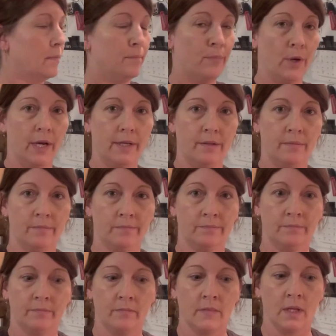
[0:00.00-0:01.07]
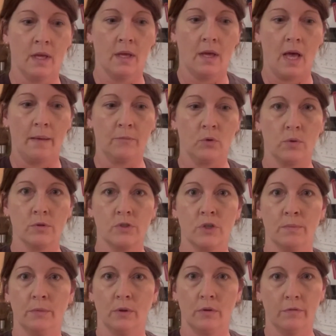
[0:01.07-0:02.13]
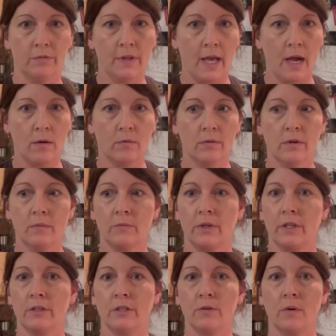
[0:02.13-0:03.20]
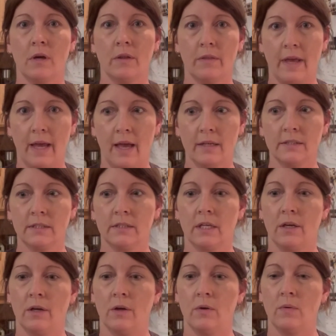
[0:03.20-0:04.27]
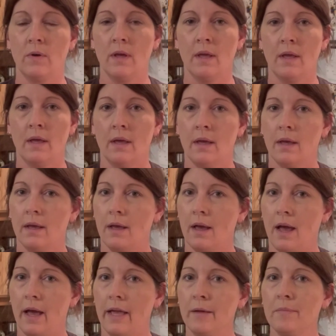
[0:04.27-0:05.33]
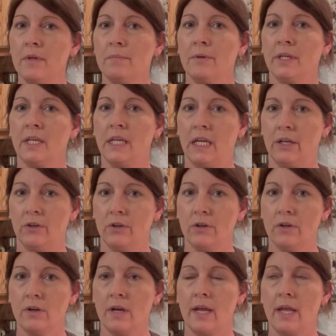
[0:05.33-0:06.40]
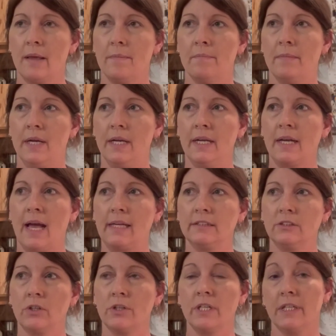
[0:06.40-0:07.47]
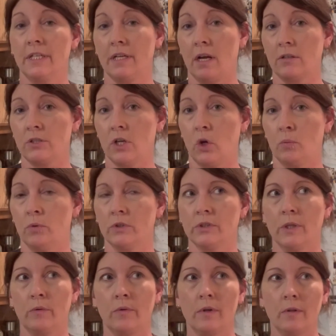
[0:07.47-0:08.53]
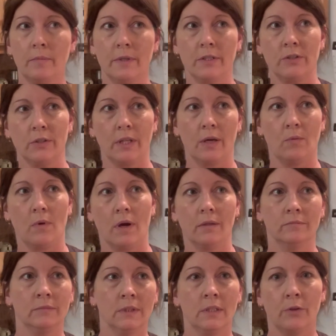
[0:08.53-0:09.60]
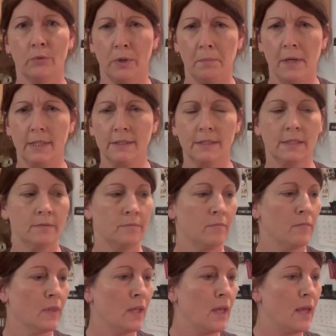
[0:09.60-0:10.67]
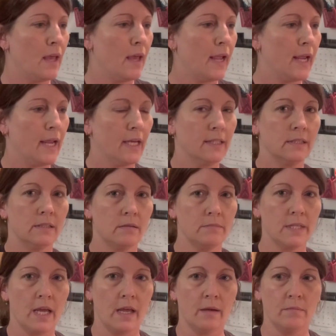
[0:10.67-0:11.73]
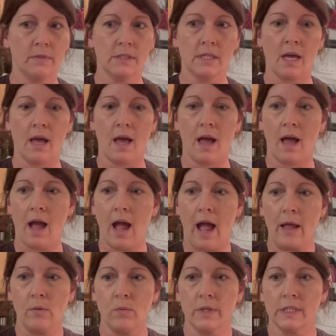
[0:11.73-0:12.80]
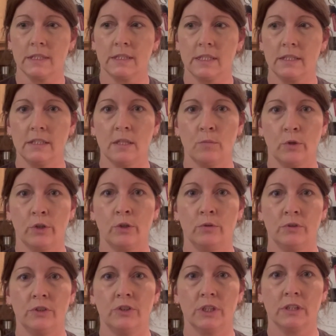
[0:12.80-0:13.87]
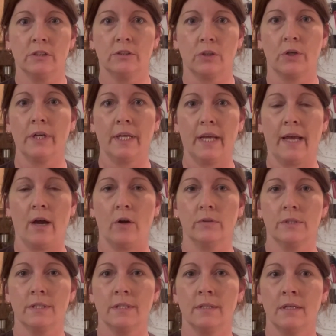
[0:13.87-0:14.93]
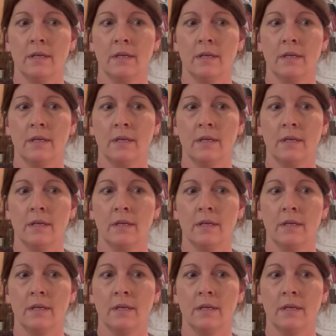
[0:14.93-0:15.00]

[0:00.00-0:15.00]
bread. I'm going to mill the flour. I'm going to do all that. So I am a beginner, meaning I started in October. So I've only been doing that, 3 months? And sometimes I want to see someone who's just starting out